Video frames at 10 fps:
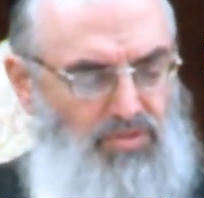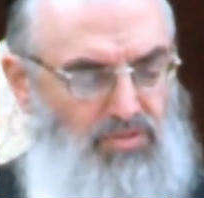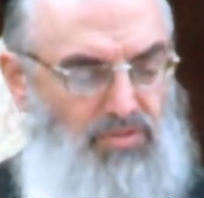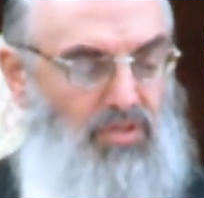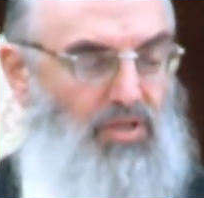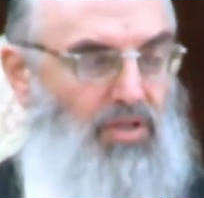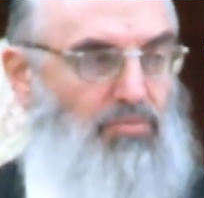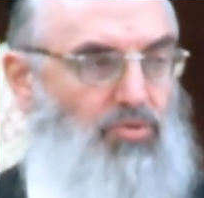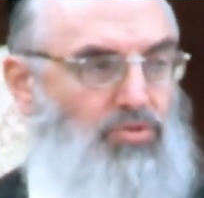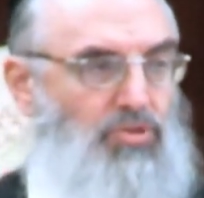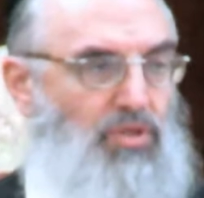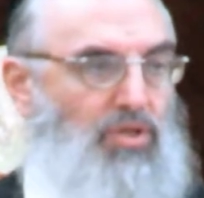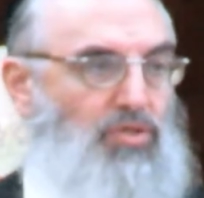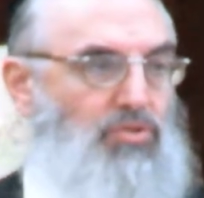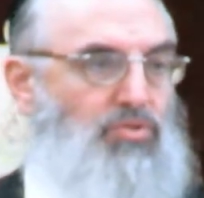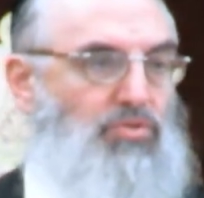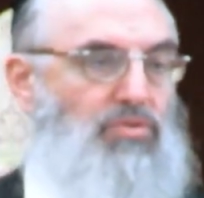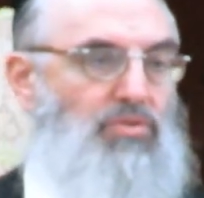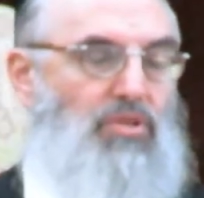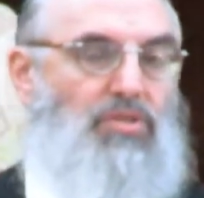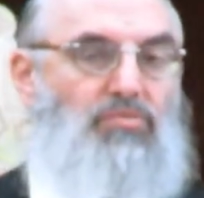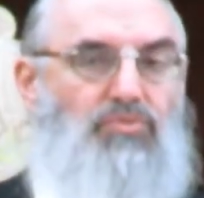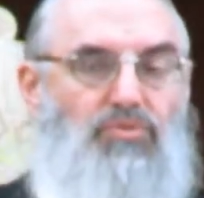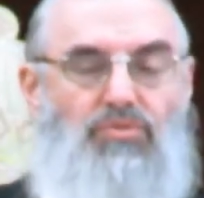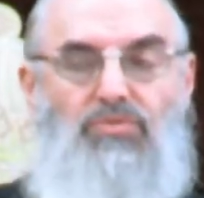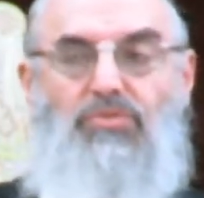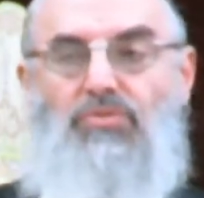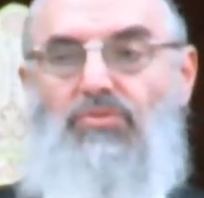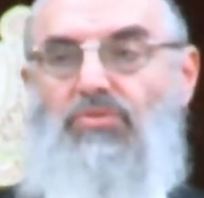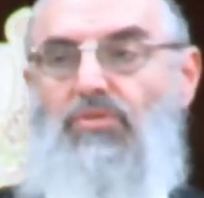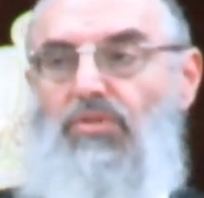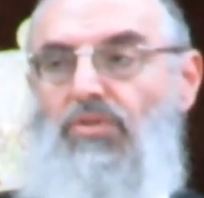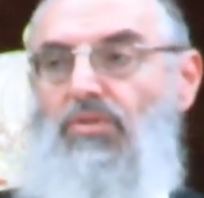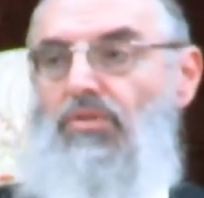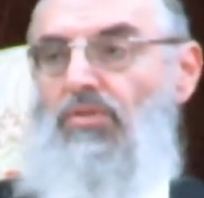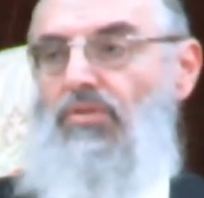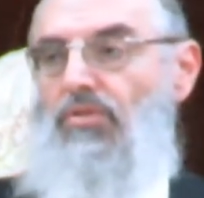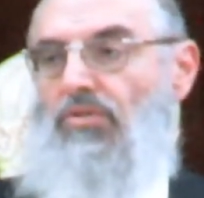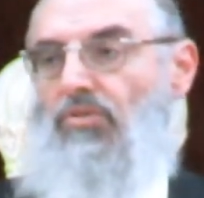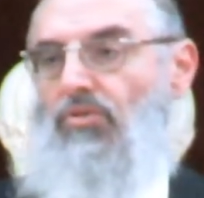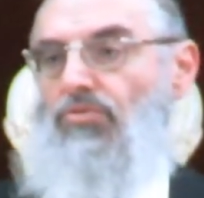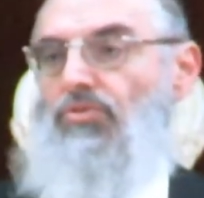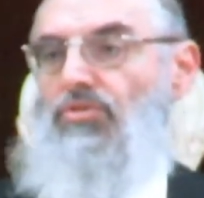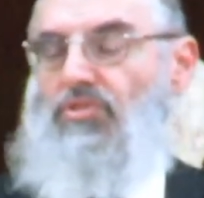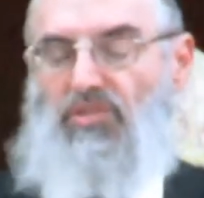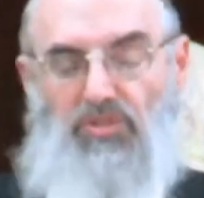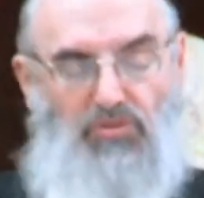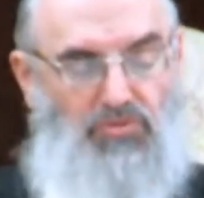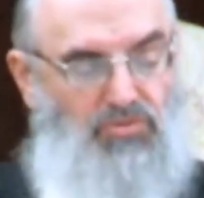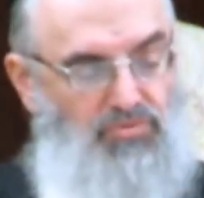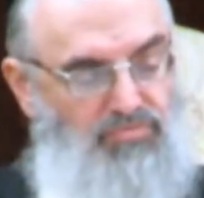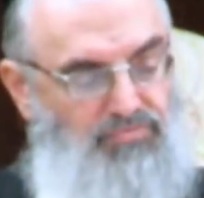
Titen lecha b'chol sharecha, you should design for you in all your cities.